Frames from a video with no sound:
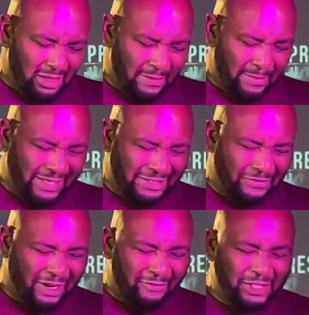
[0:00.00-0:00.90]
Because for
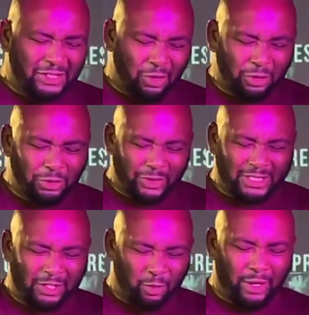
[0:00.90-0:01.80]
every soldier is
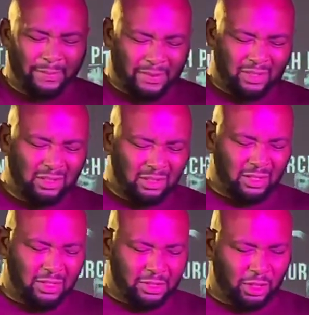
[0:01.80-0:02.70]
equipped
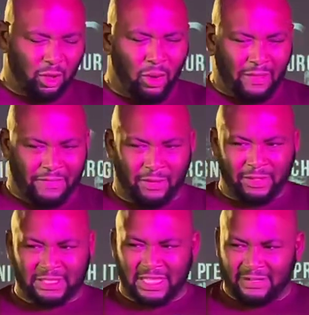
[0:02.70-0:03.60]
to go out there and
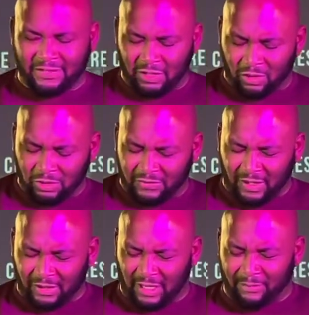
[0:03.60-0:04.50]
save souls,
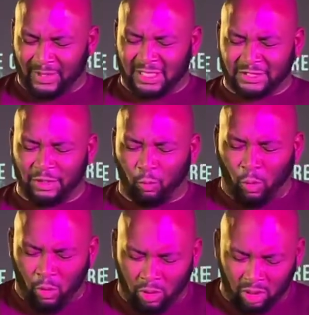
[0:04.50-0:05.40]
Father God, because the
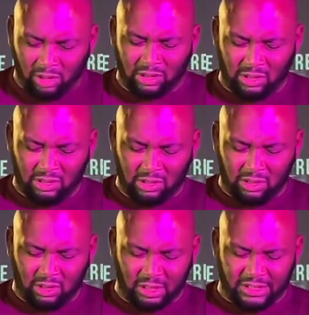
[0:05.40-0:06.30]
war
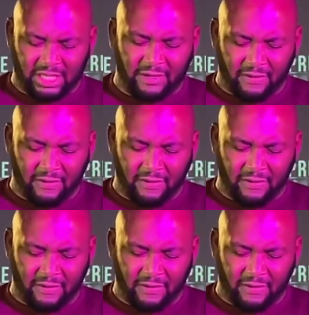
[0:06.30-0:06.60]
is here.